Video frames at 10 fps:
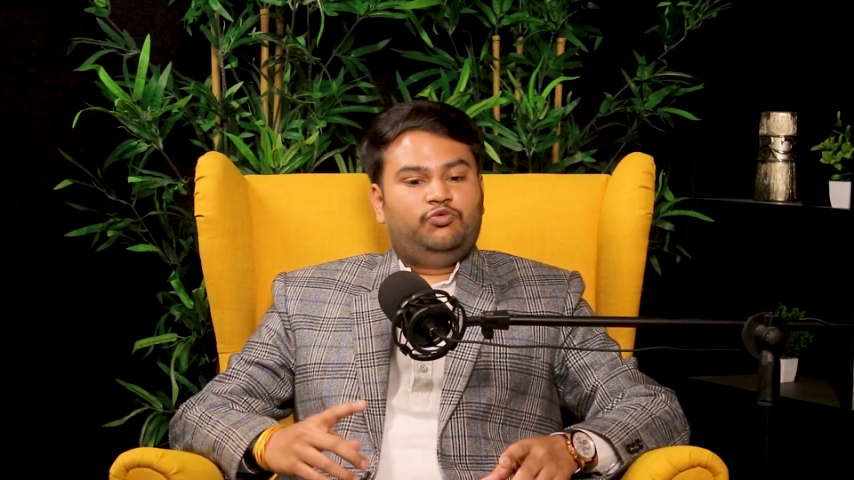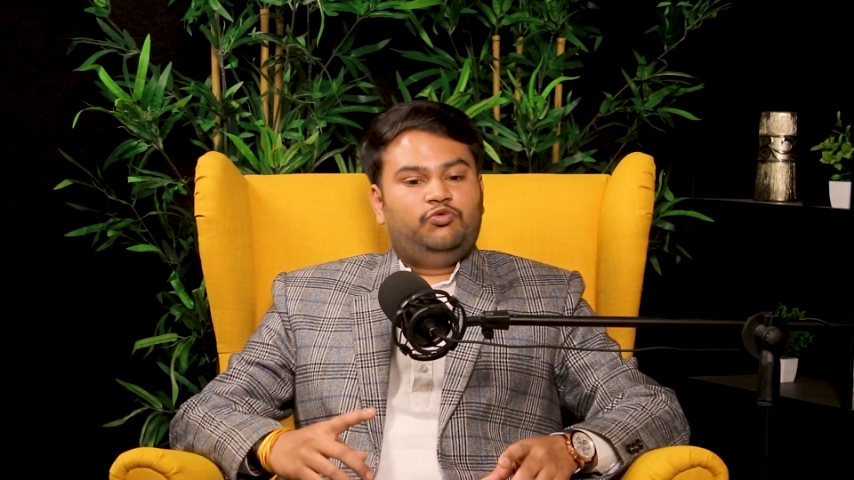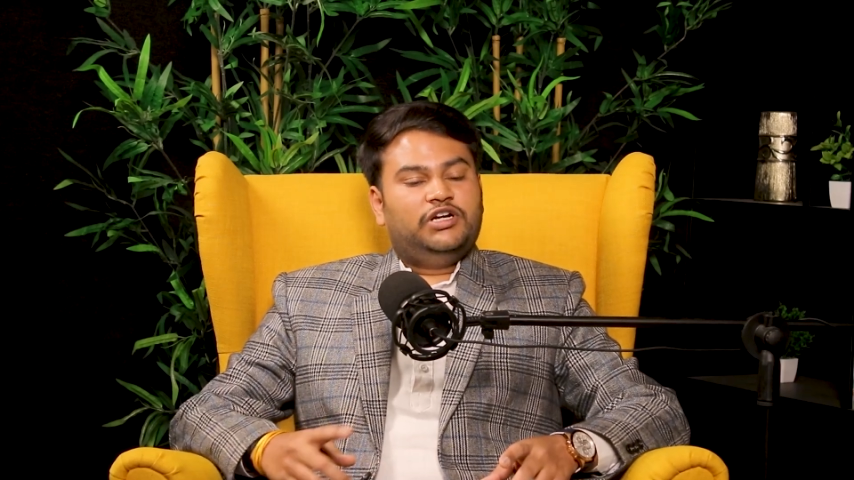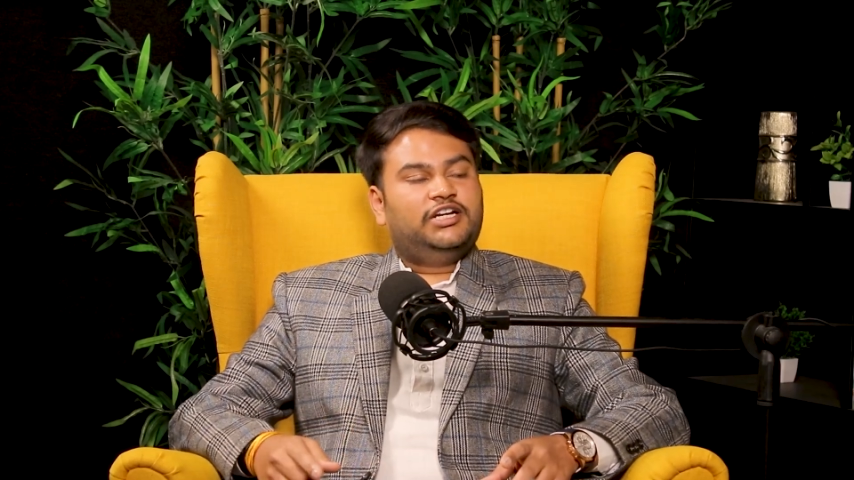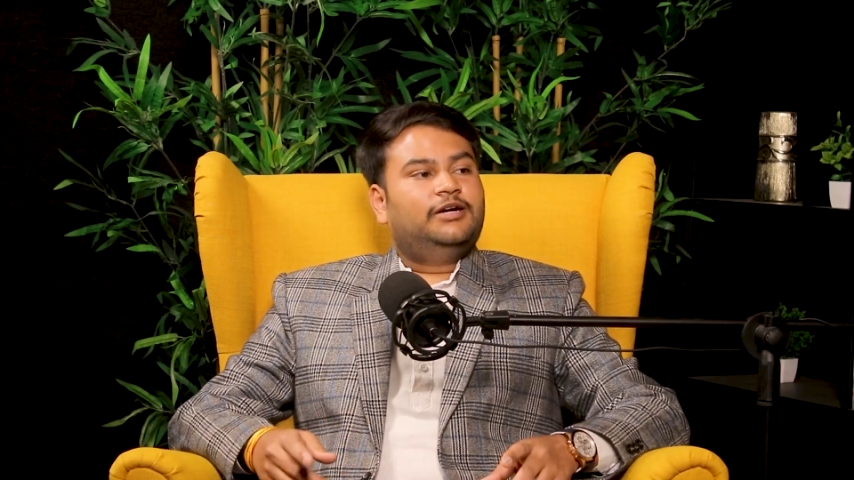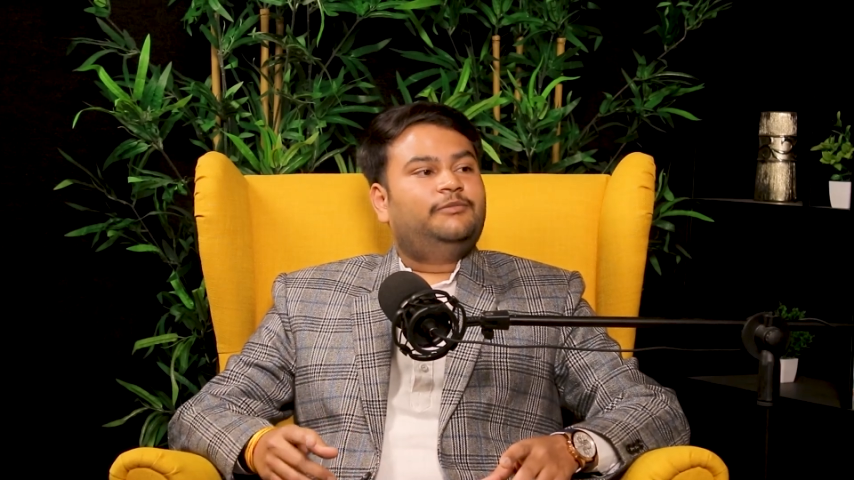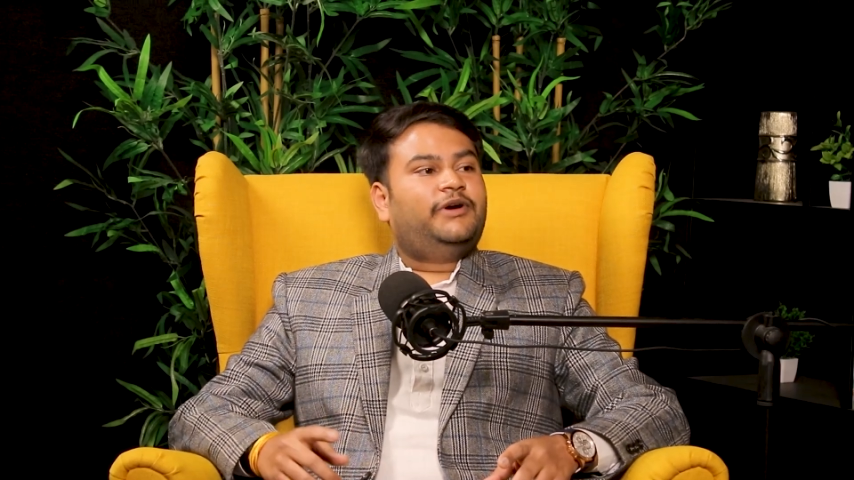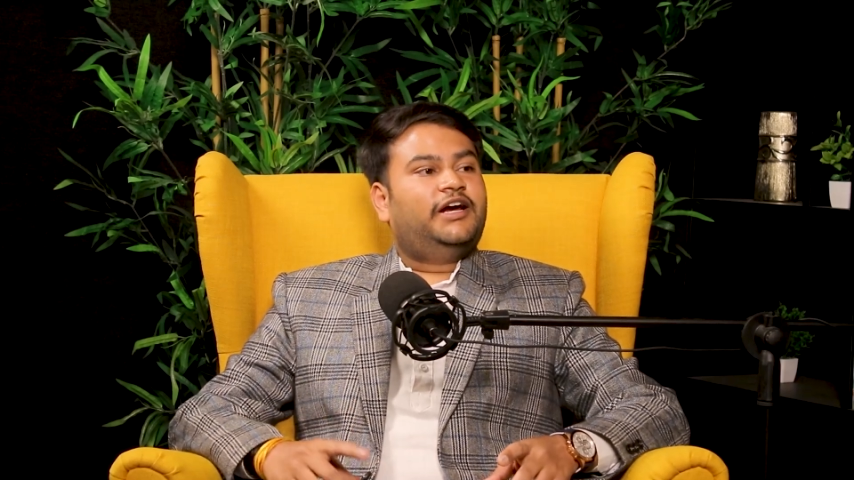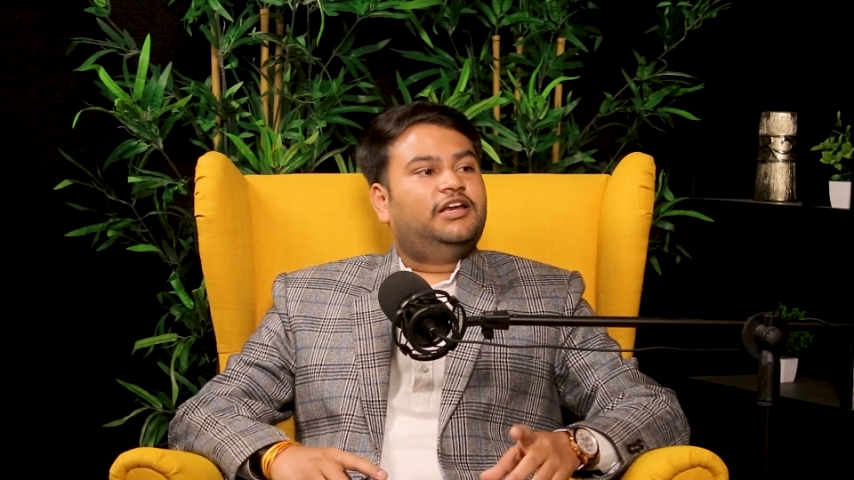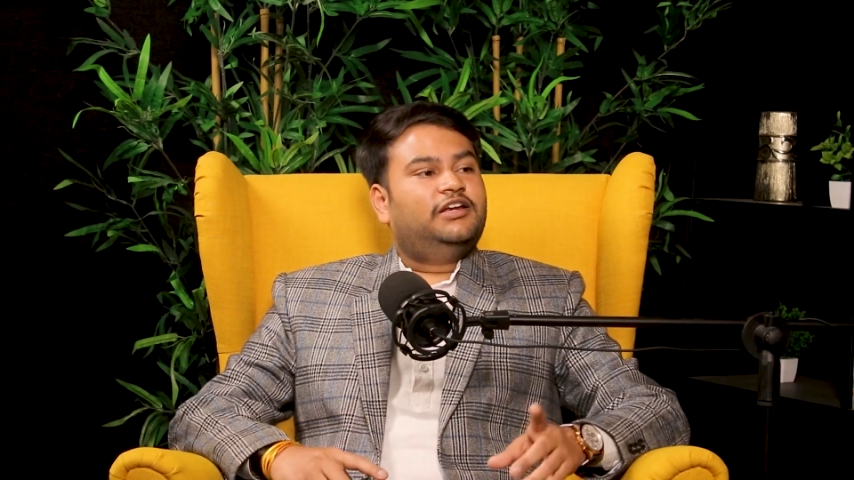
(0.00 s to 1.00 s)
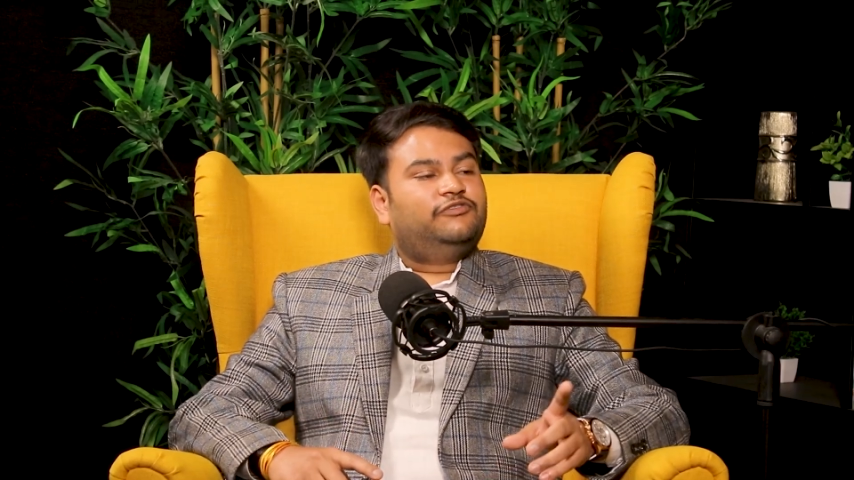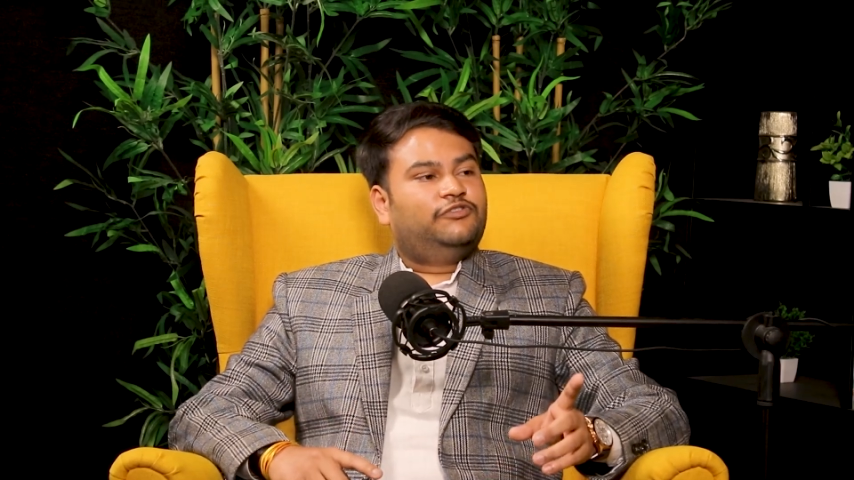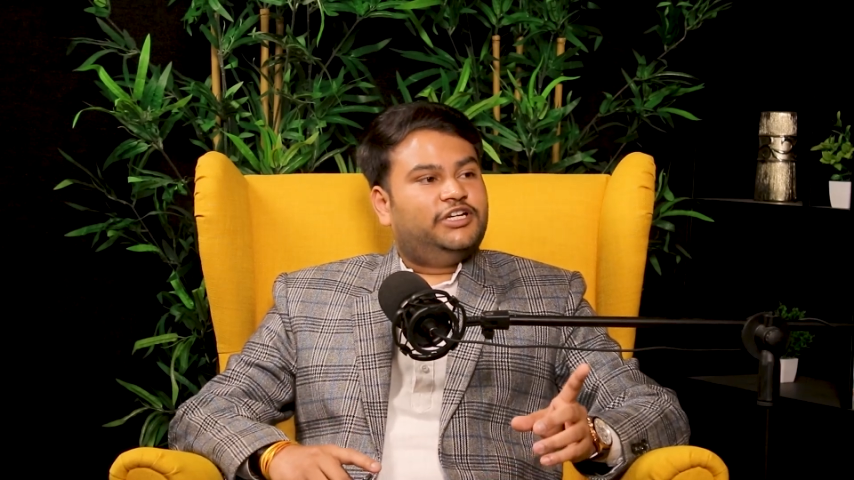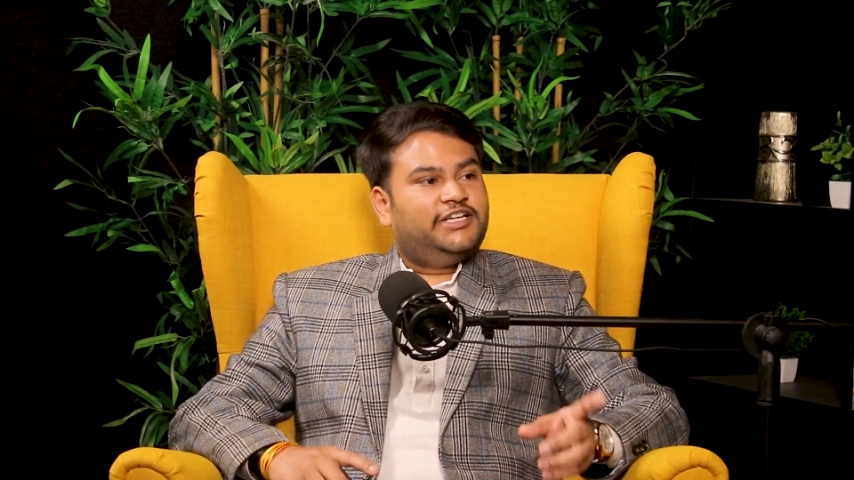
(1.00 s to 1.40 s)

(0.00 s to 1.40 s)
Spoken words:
one compiler for